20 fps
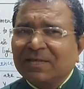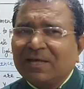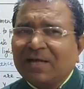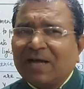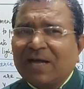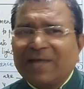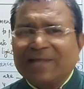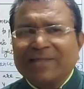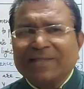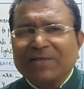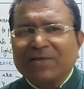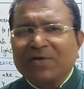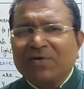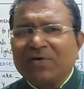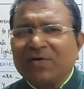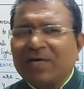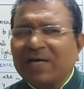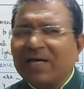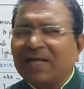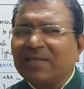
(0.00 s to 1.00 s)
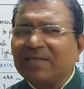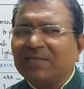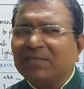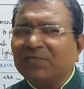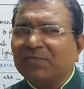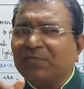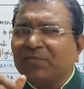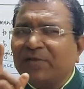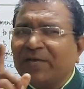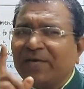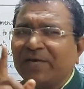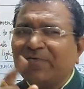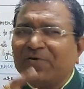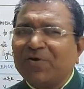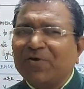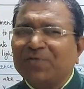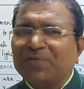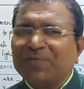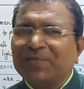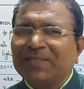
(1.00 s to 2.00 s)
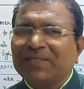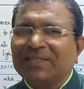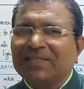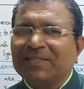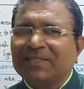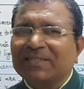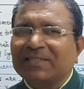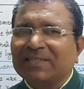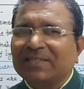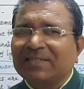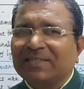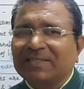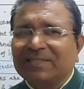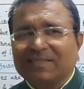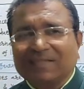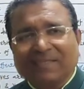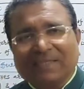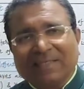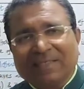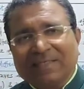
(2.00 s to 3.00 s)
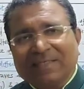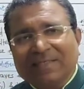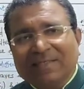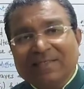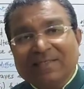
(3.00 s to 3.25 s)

As long as wave optics is concerned,